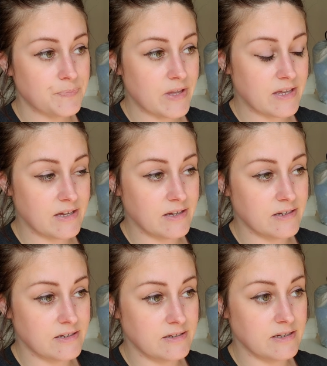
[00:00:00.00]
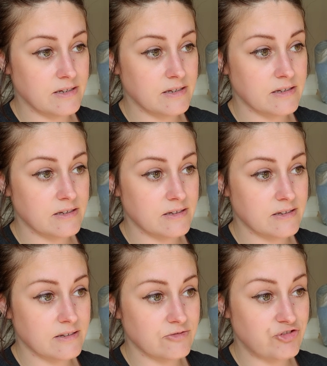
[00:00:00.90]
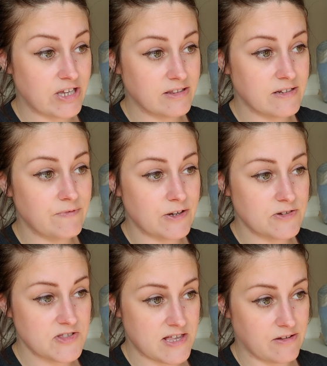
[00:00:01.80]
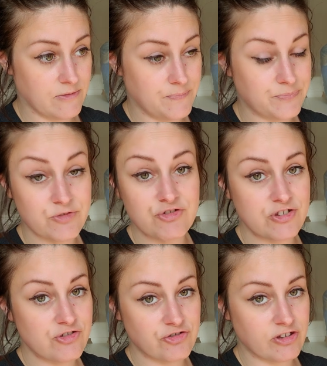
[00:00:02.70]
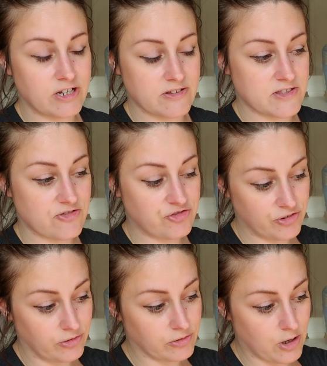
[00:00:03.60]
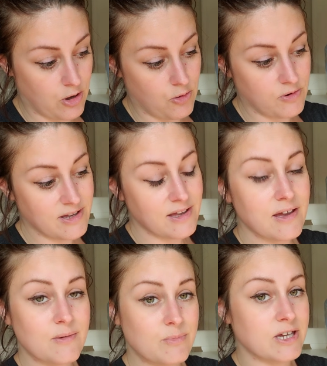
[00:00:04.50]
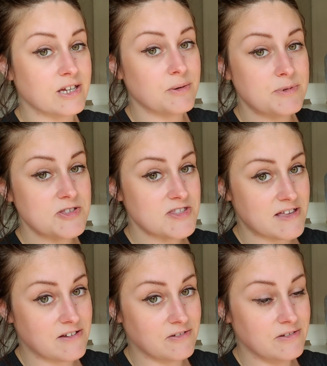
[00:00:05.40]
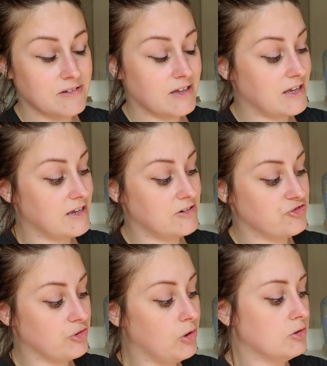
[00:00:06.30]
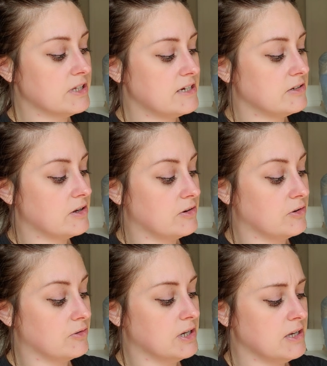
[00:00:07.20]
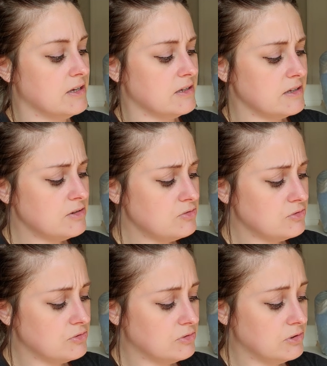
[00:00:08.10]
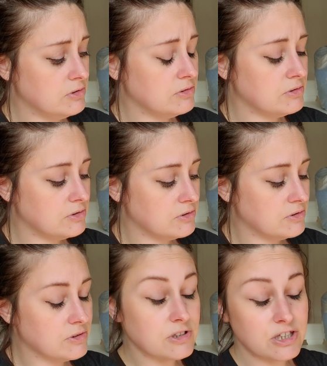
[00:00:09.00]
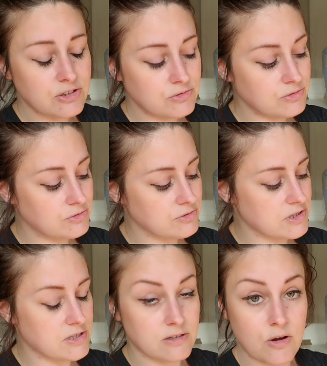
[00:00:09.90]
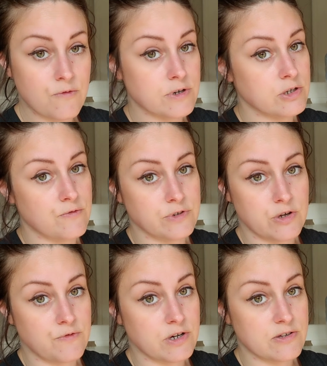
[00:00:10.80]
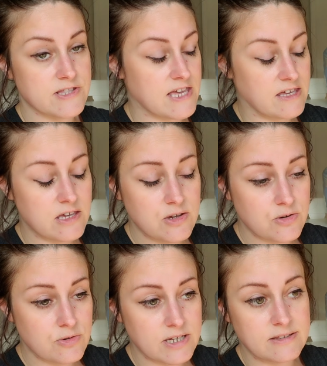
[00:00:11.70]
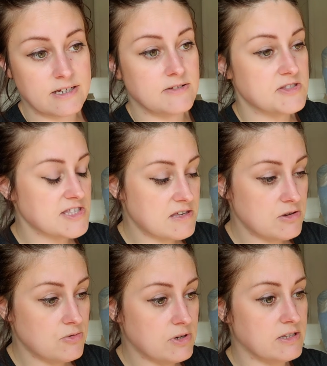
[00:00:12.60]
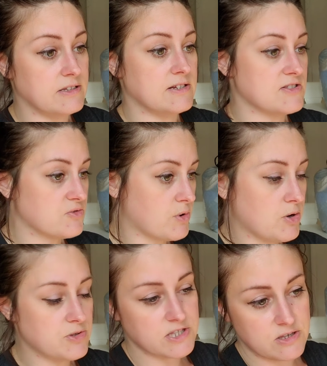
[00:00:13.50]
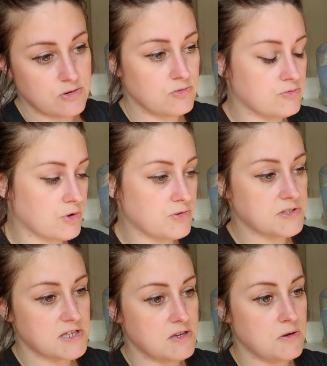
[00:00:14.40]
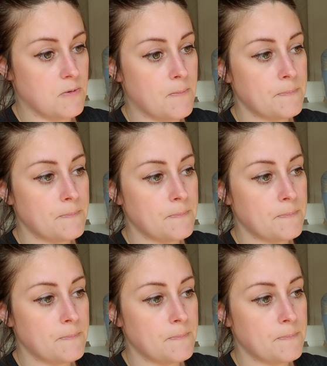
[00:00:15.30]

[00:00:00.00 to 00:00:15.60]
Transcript: and Jalen found a snail. She usually does this. She'll go pick up a snail and she'll hold it and go, ew, aw, cute, over and over and over, saying ew, and then it's cute, and then it's gross, cute, gross, cute.